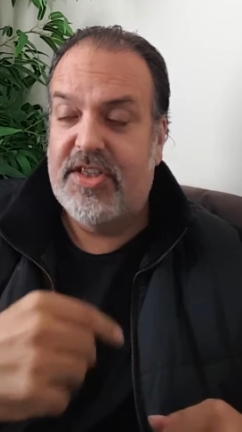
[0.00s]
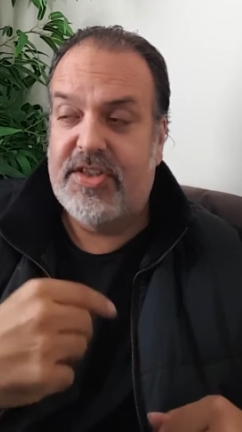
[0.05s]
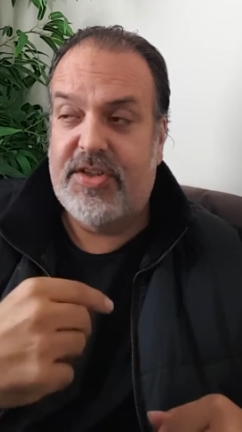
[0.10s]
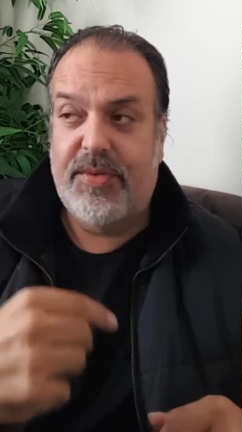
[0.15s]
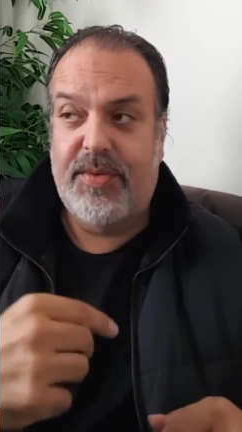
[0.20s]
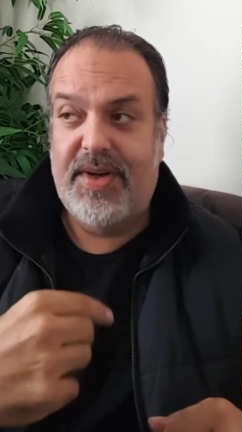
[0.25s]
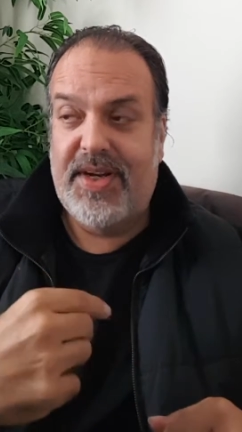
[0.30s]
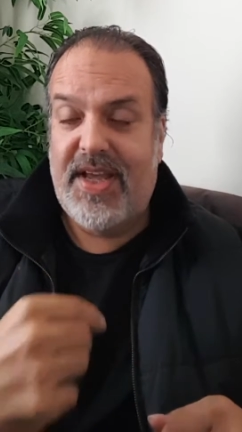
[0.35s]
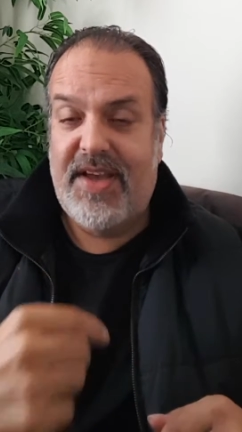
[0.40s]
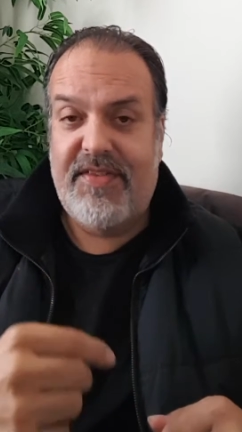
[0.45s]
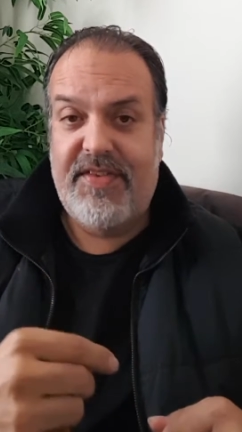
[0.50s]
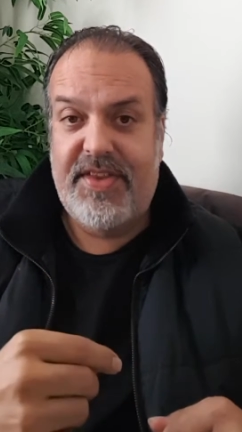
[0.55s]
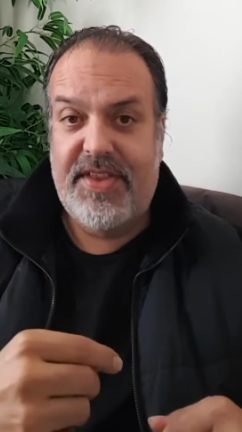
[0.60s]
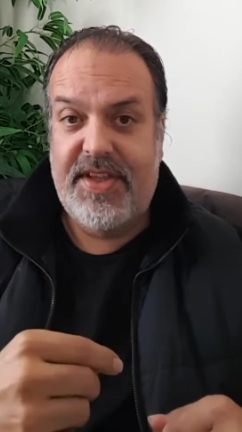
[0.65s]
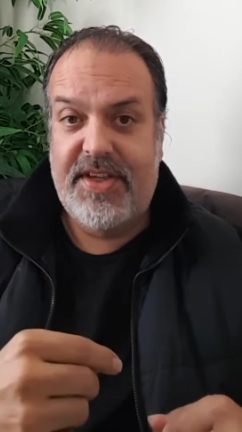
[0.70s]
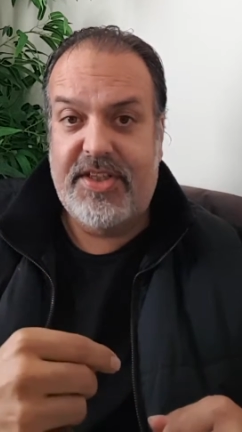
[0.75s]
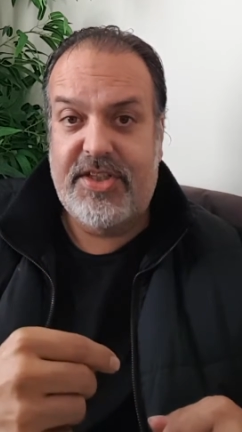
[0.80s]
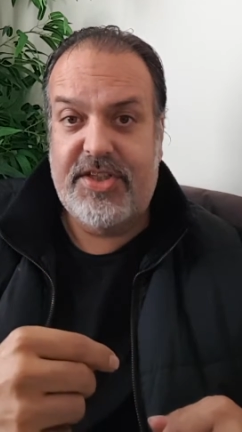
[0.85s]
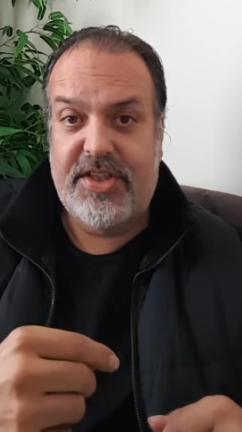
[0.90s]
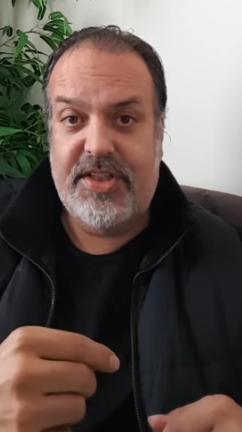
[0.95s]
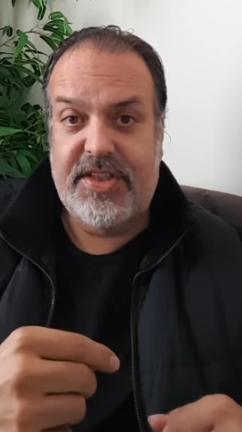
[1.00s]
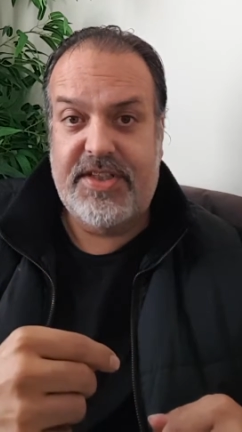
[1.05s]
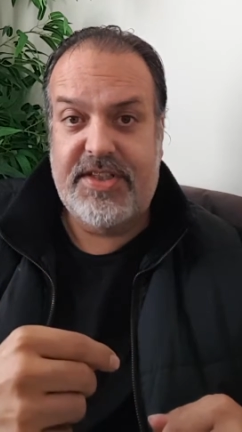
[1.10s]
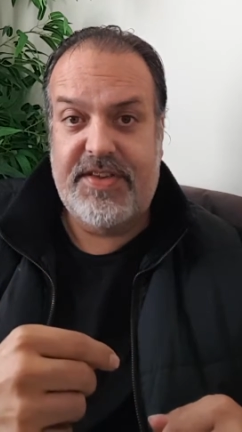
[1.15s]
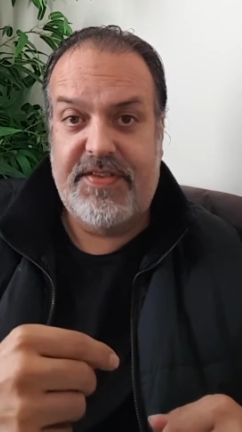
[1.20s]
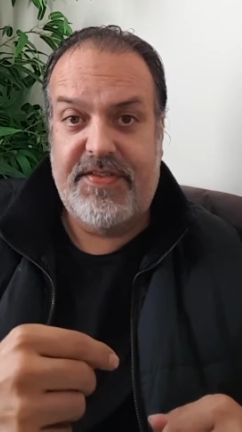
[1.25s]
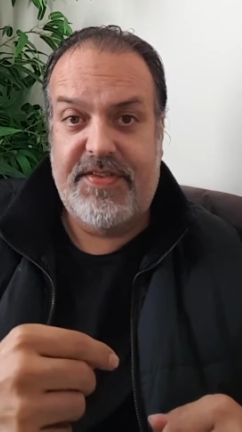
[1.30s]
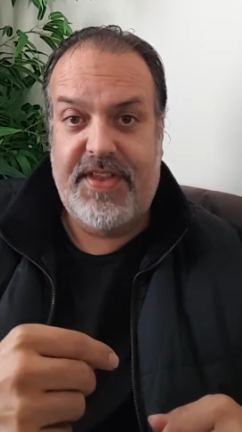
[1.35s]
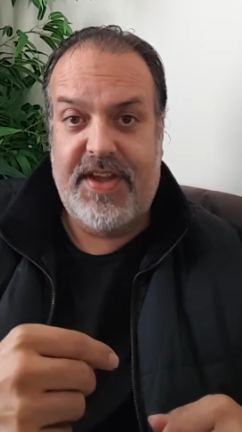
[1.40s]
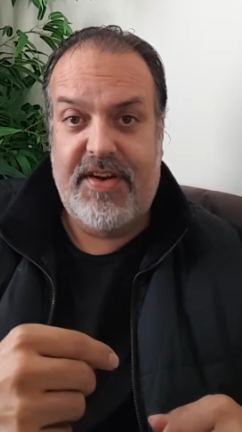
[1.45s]
So whatever the choice
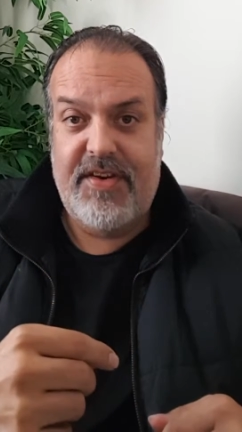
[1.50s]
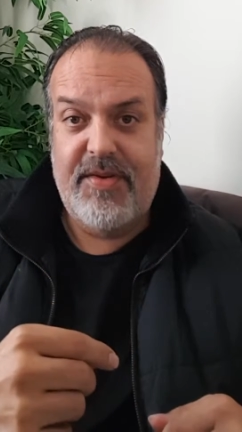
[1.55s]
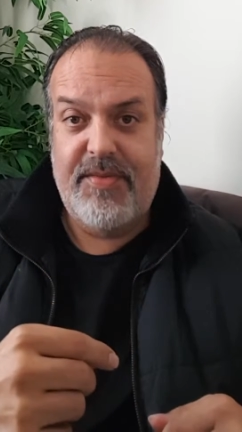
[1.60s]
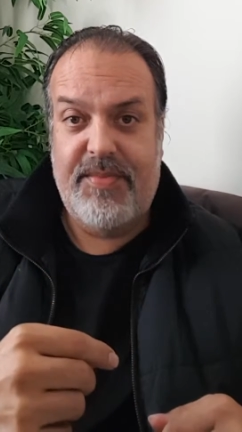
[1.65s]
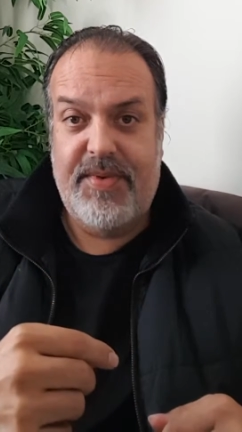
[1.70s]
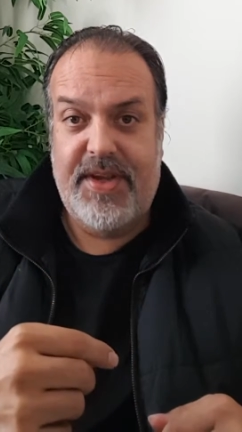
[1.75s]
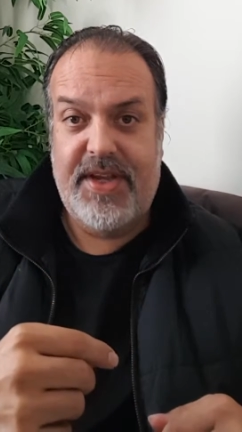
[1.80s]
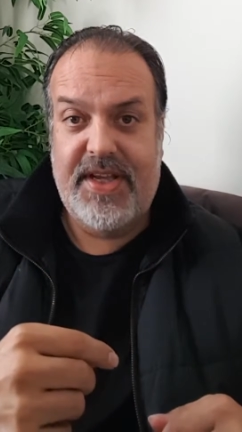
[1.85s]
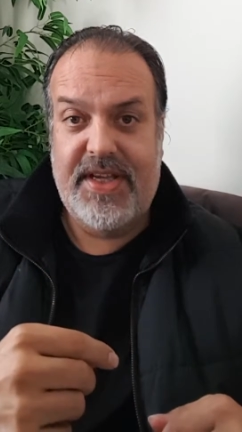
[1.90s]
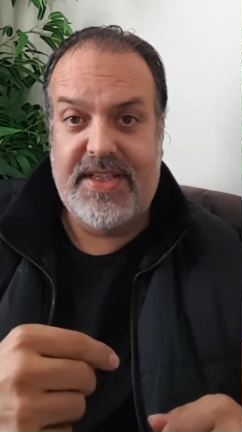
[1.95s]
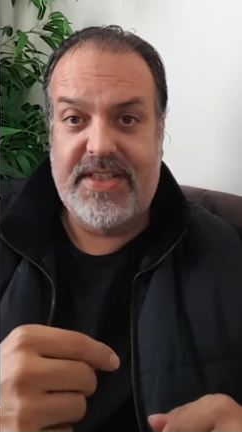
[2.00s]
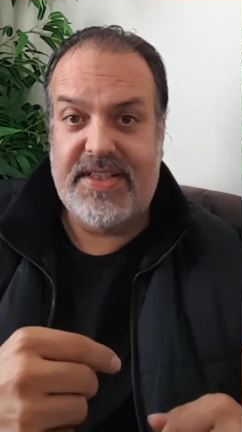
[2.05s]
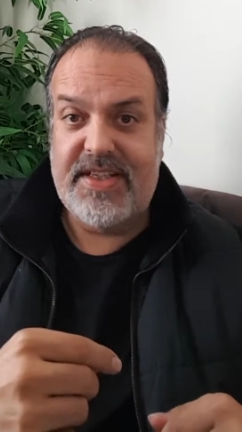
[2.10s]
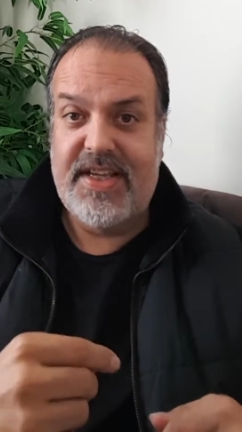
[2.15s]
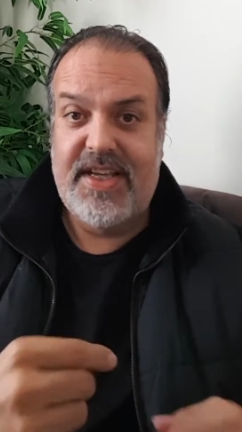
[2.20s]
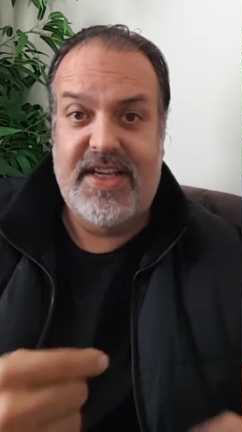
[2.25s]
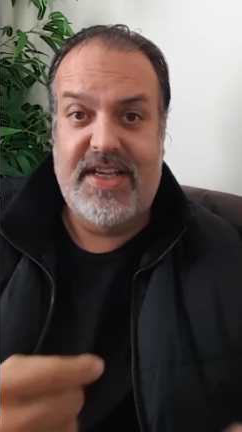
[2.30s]
of therapy is,